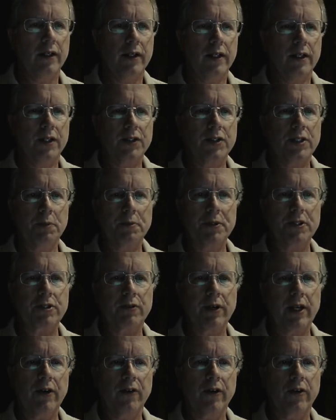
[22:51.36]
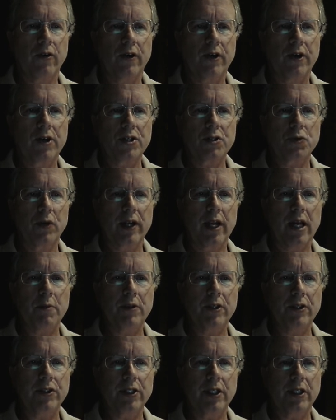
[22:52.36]
Simple Screen Recorder is what I'm
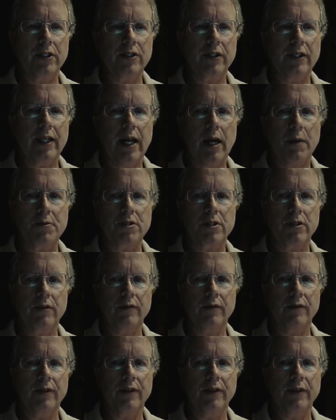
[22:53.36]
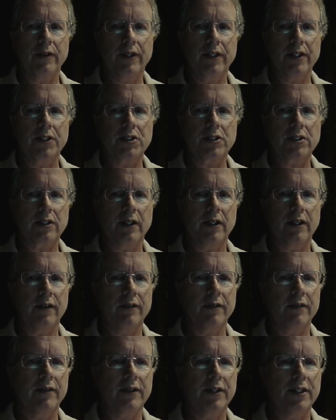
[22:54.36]
using to capture this
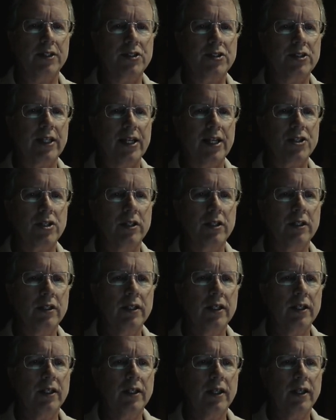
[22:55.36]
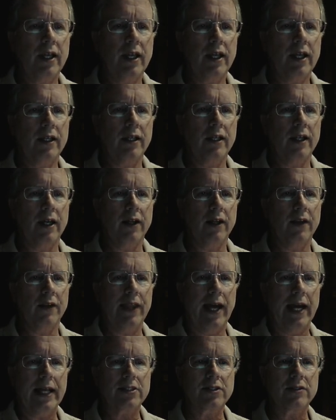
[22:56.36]
this session, and
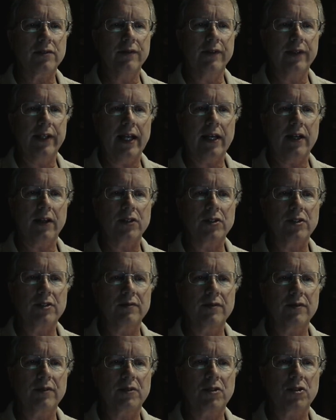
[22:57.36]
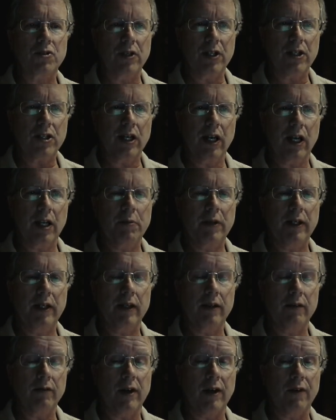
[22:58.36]
that has traditionally
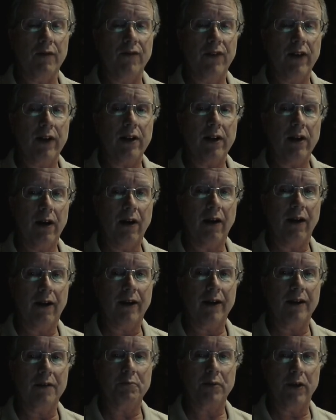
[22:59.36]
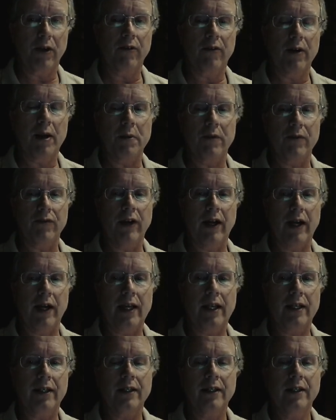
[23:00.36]
been a very hard program to
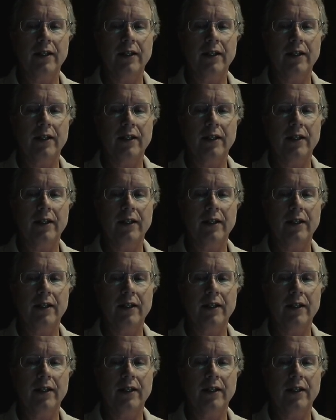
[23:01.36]
find,